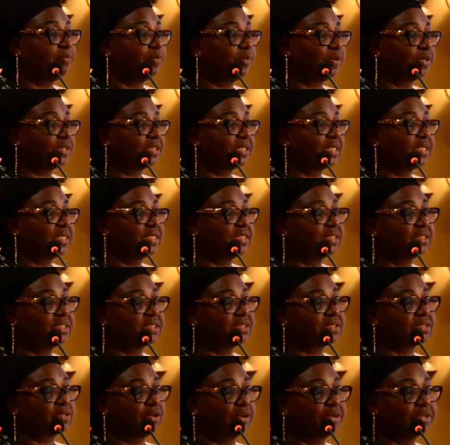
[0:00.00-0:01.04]
important in
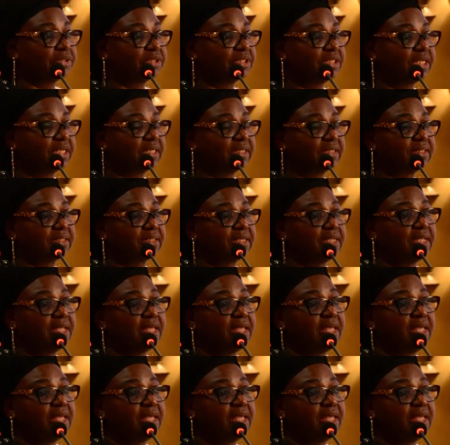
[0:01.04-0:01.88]
this continent,